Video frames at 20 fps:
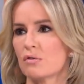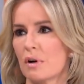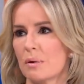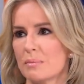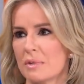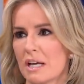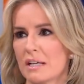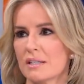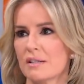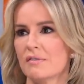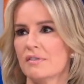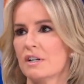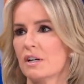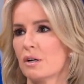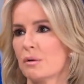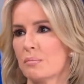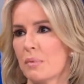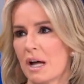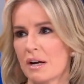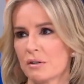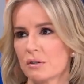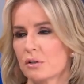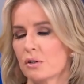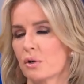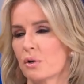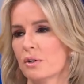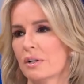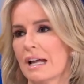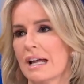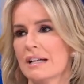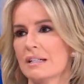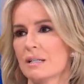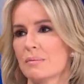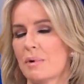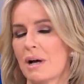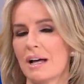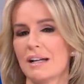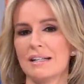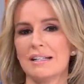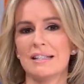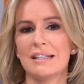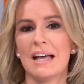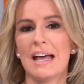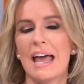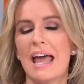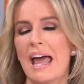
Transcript: remdesivir, monoclonal antibodies,